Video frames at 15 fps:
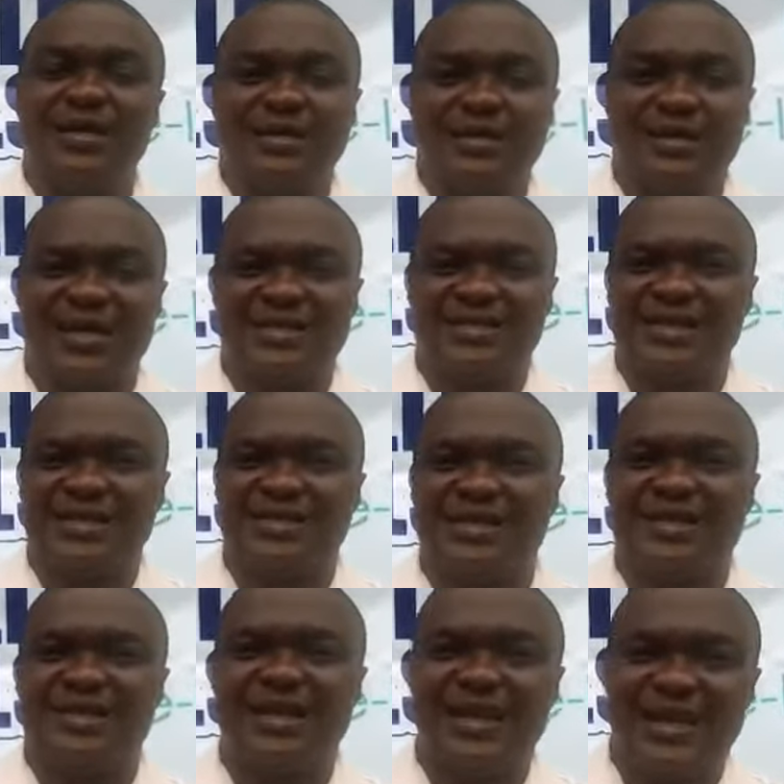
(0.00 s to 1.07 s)
that is
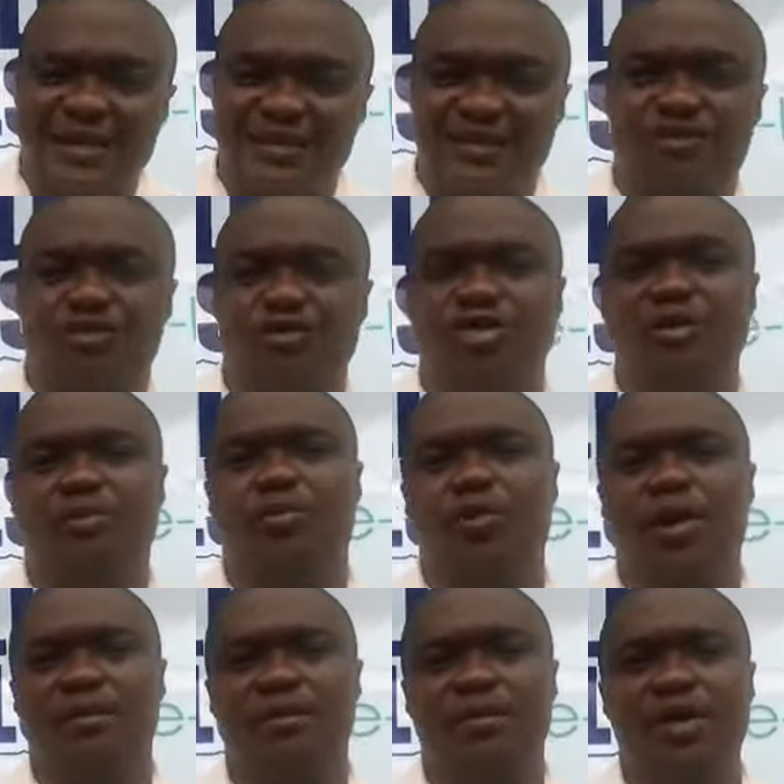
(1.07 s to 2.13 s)
linked to the
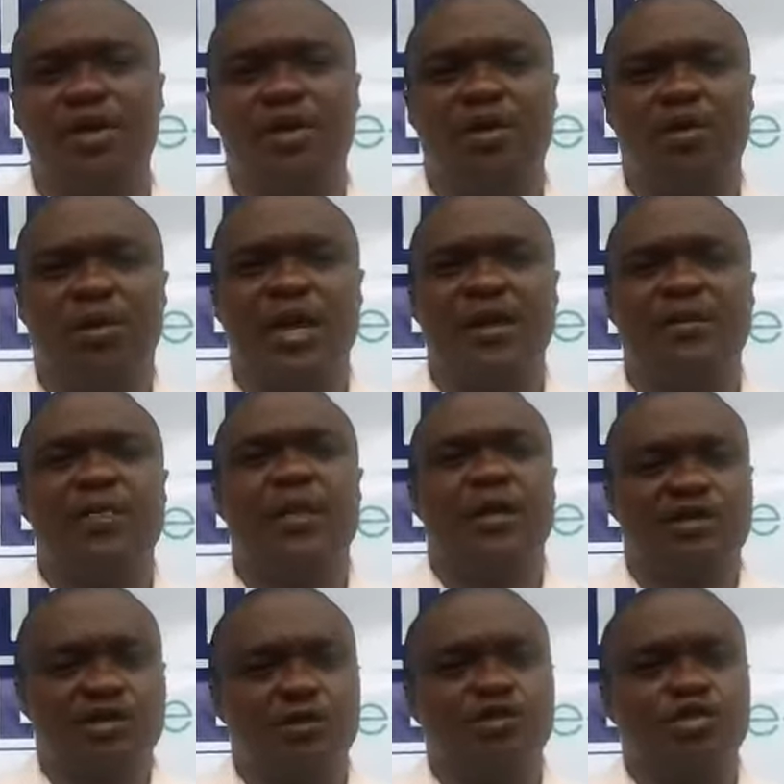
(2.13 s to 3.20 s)
poem. Okay?
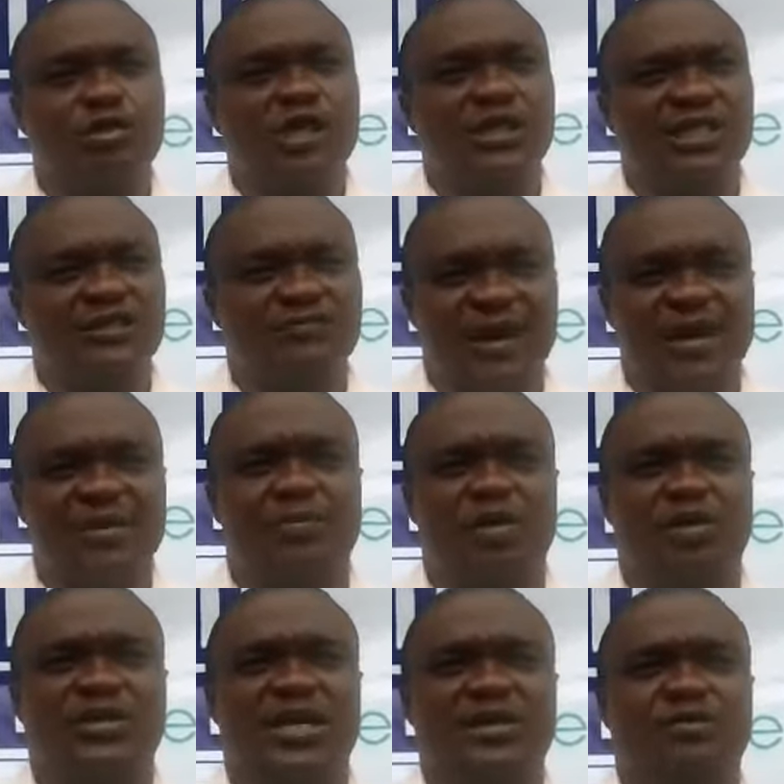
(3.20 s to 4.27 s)
So it is very
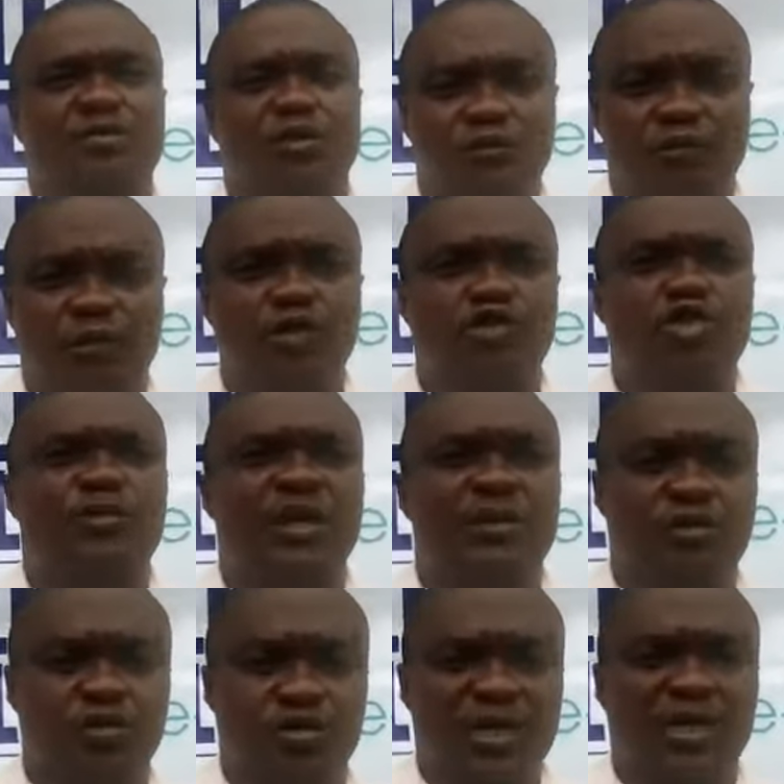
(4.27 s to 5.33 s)
important for you to be
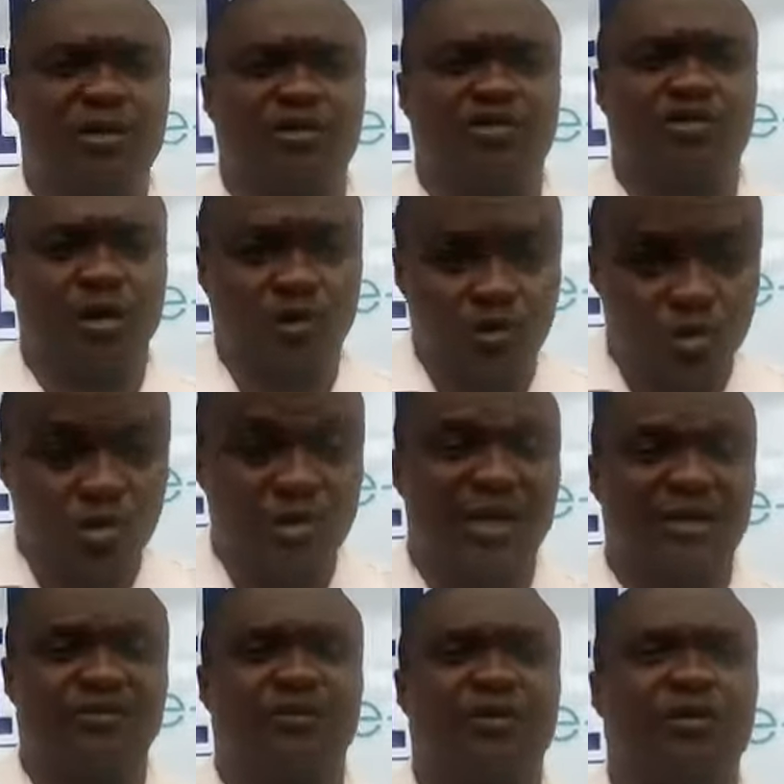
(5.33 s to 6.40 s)
able to tell us or do
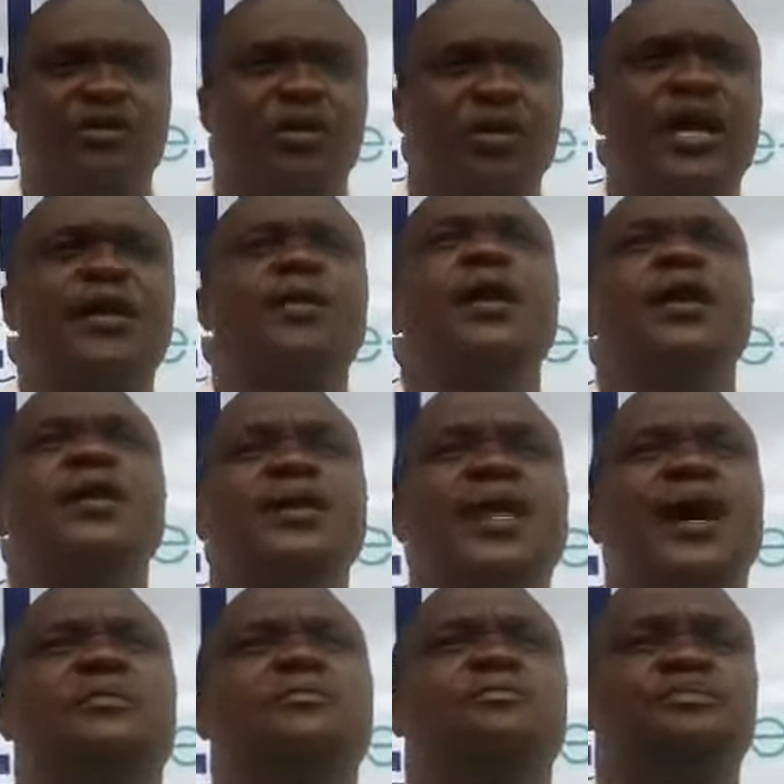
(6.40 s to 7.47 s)
that for us. Okay?
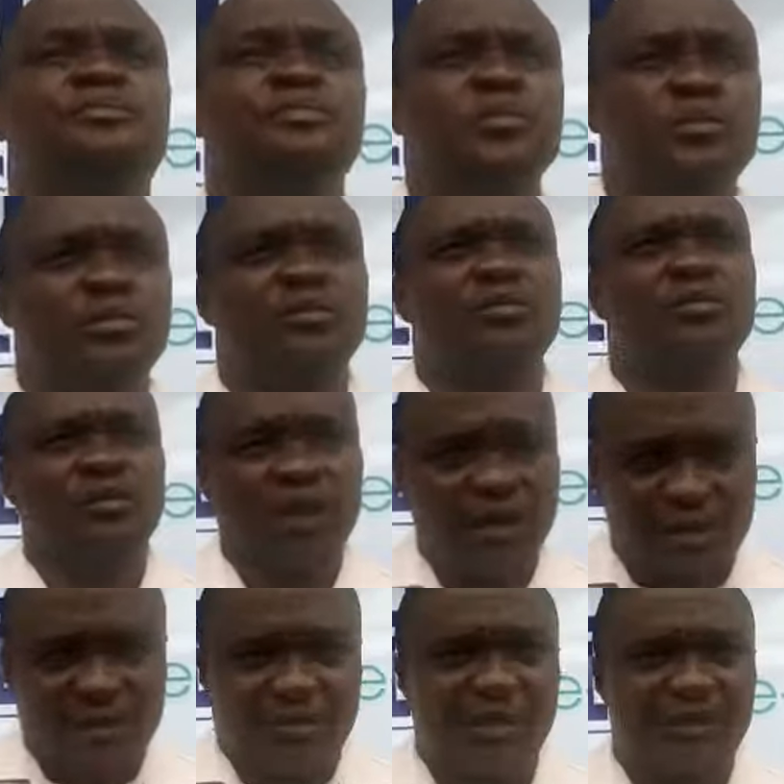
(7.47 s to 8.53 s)
Now,
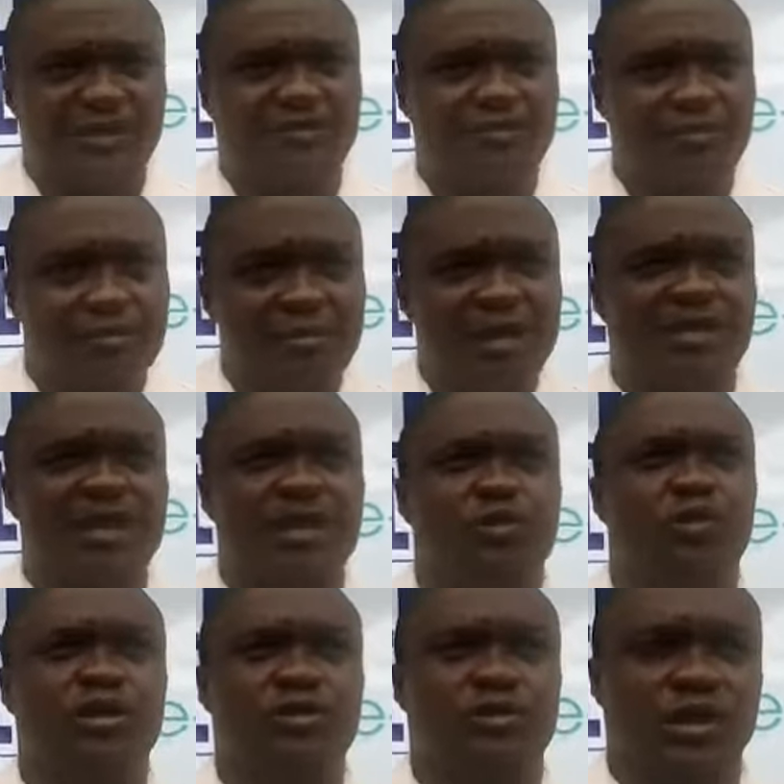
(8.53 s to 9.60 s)
this makes a
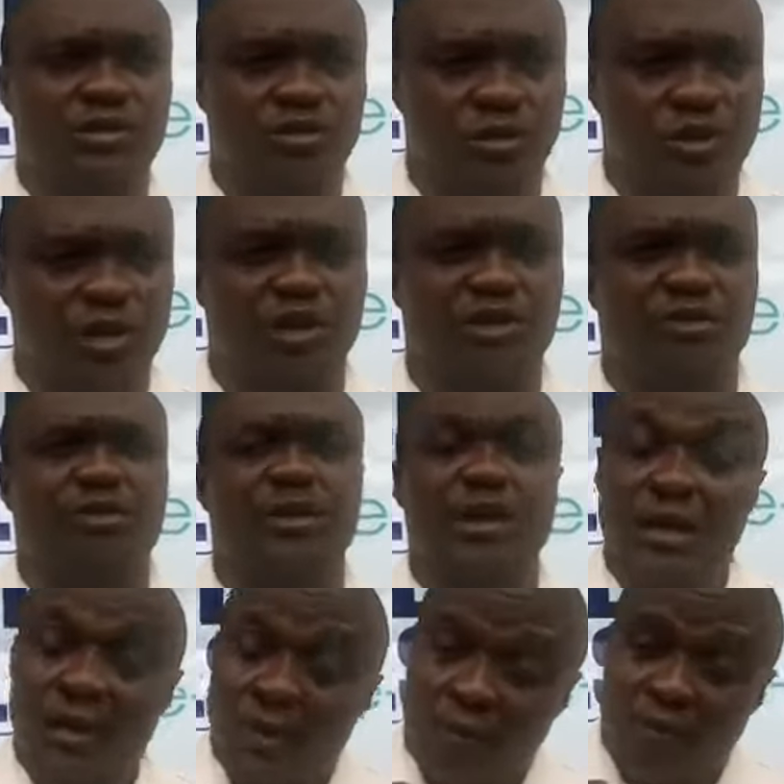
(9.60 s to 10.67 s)
good introduction.
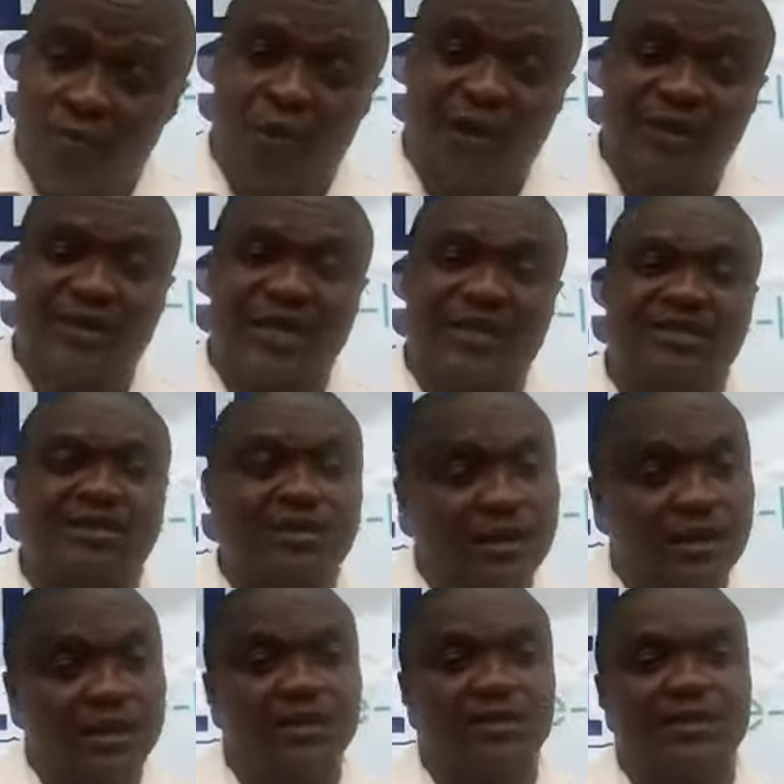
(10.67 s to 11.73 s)
What next?
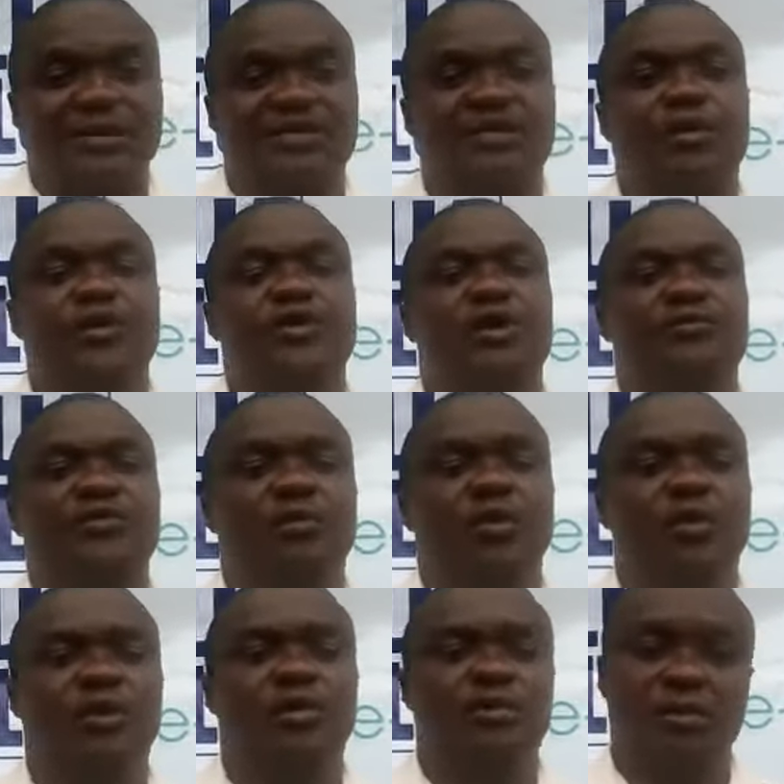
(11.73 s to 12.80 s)
That's the body of the
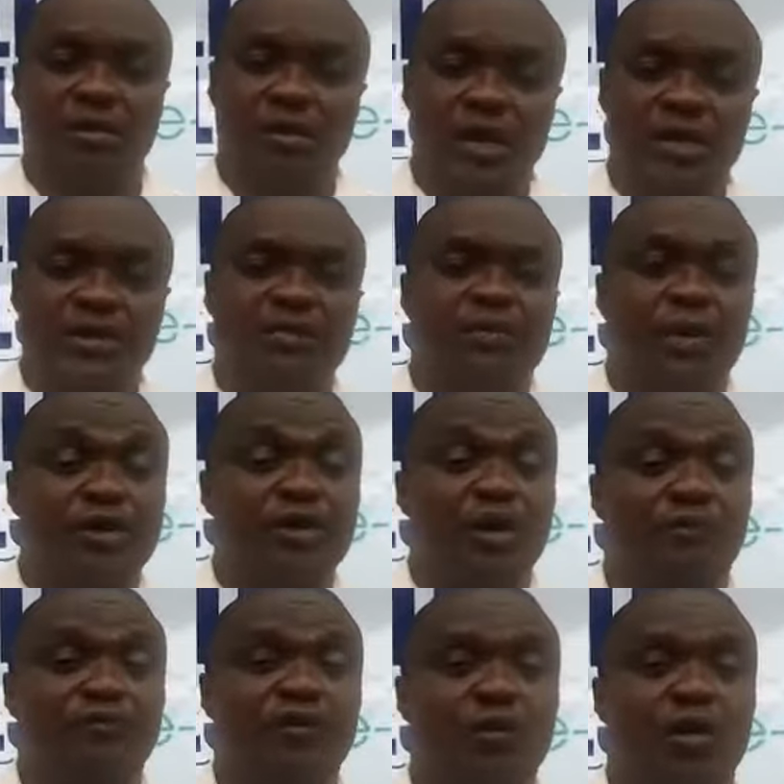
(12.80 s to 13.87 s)
work. In the body
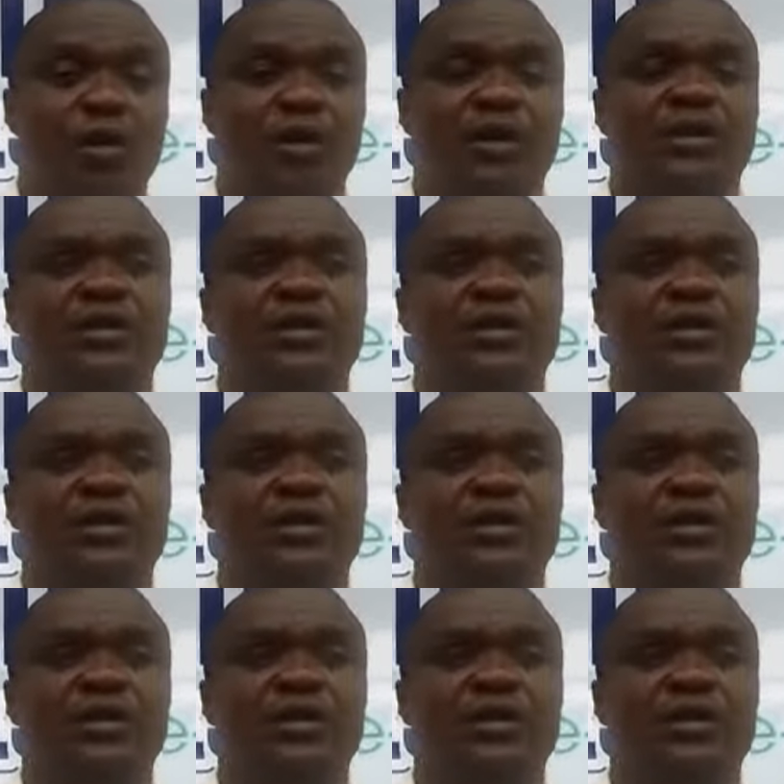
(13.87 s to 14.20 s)
of the work,